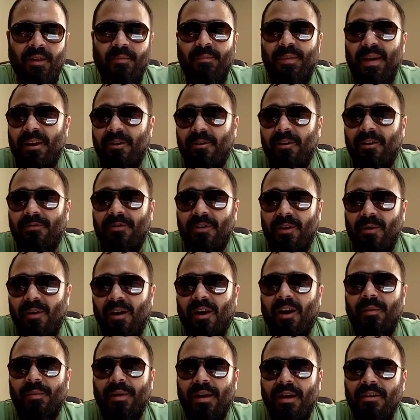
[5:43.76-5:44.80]
the better off
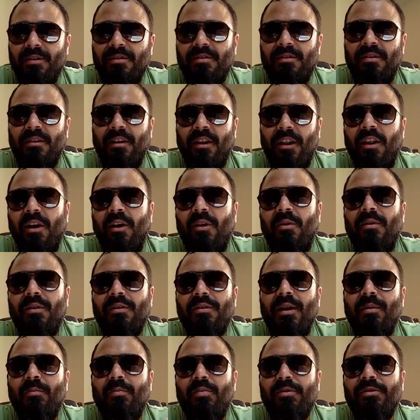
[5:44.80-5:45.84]
you are, because the
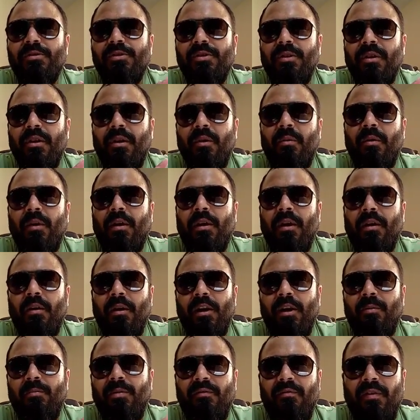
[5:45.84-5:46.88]
lower temperature you
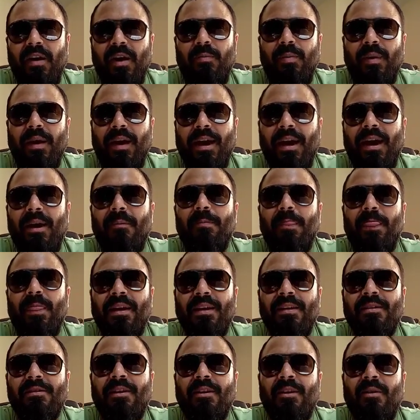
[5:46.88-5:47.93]
are going to be vaping at
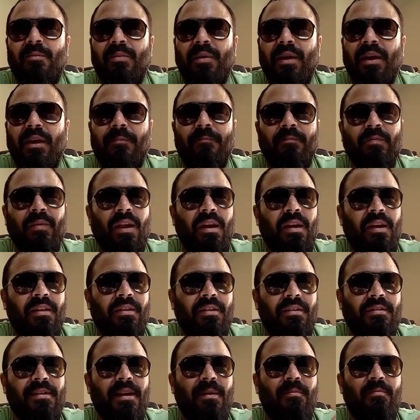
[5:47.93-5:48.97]
is going to be
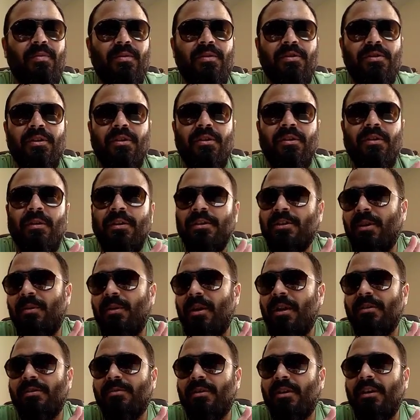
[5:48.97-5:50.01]
the temperature
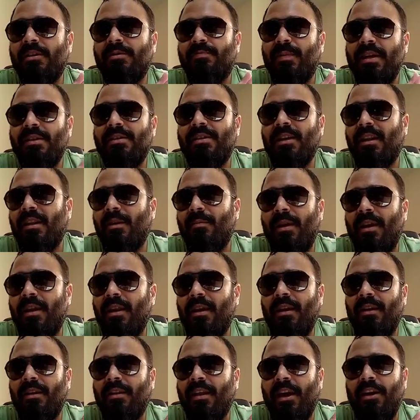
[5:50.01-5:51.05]
is basically
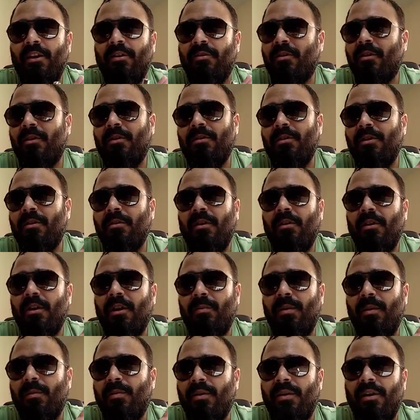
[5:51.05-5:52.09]
meaning that you're not
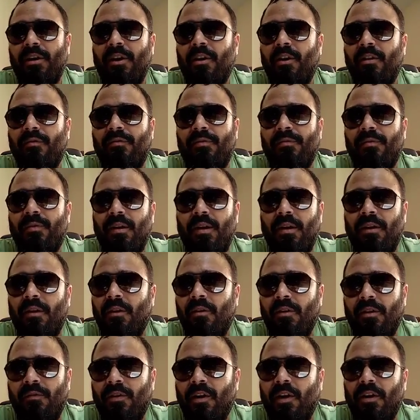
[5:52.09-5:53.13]
going to be burning off a
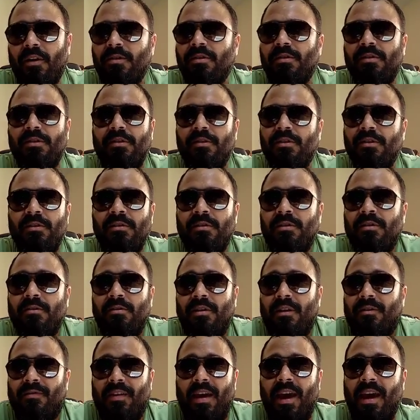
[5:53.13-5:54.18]
lot of carcinogens,
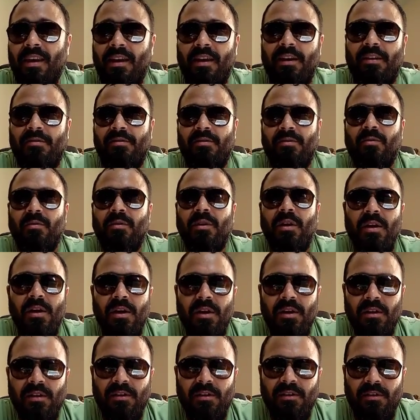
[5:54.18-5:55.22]
if any at all.
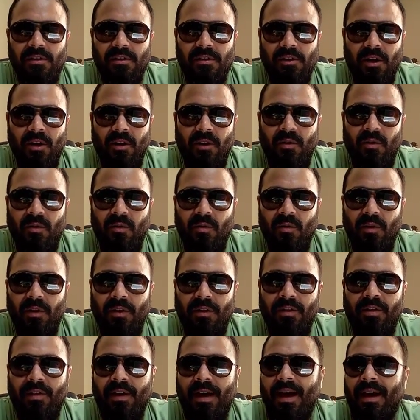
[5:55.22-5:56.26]

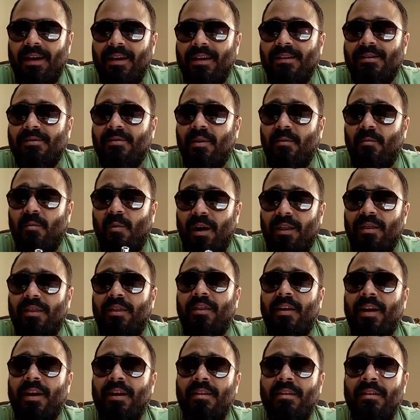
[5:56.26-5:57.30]
So that is
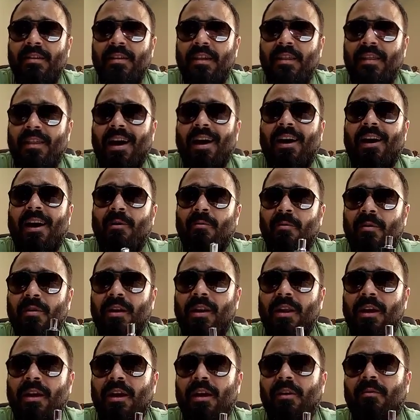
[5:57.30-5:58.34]
one thing that I
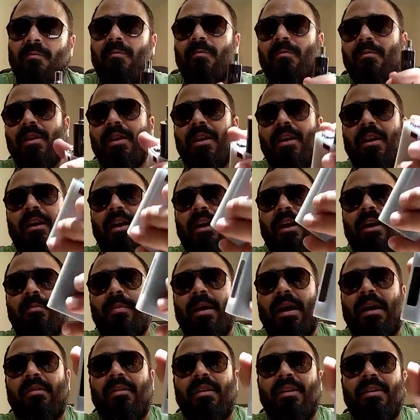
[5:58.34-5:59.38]
really like
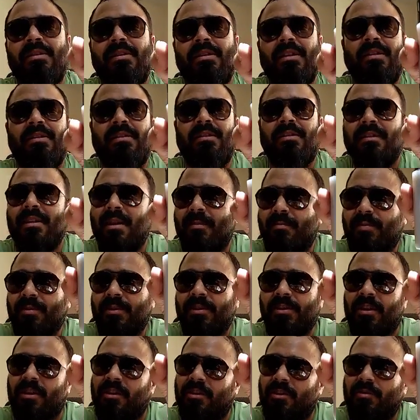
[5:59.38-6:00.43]
about this, is the
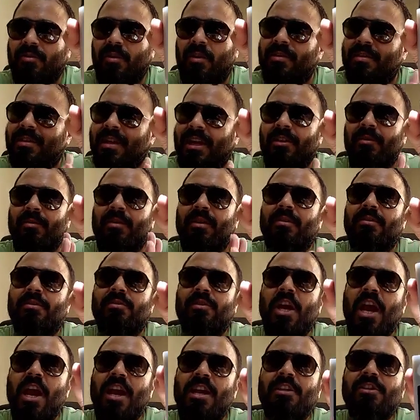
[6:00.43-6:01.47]
temperature control, is that you can
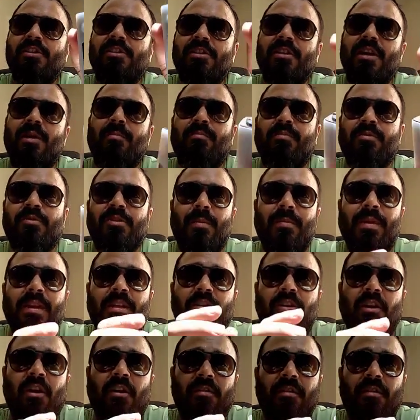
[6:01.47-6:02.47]
change the temperature. I mean, it's